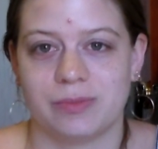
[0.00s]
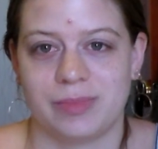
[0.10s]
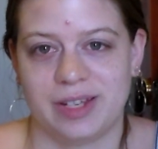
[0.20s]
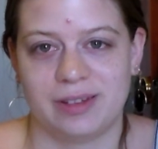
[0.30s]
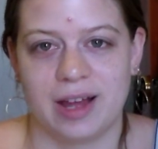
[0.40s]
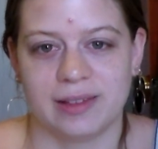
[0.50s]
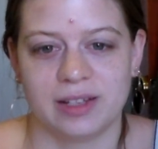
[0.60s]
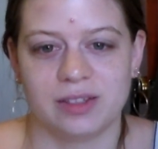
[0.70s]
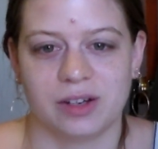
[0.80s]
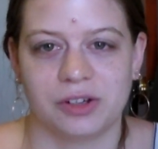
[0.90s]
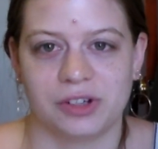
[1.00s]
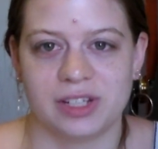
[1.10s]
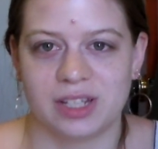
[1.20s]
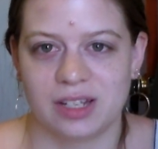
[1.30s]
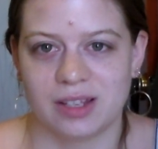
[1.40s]
my eyelids are
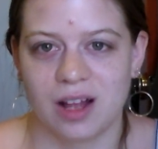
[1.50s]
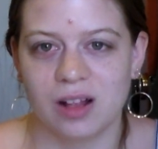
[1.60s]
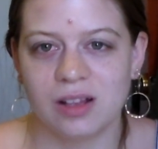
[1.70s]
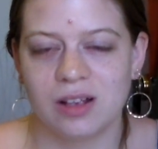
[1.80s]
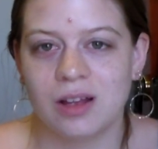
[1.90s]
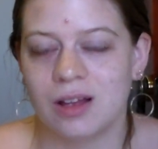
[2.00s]
greasy as hell,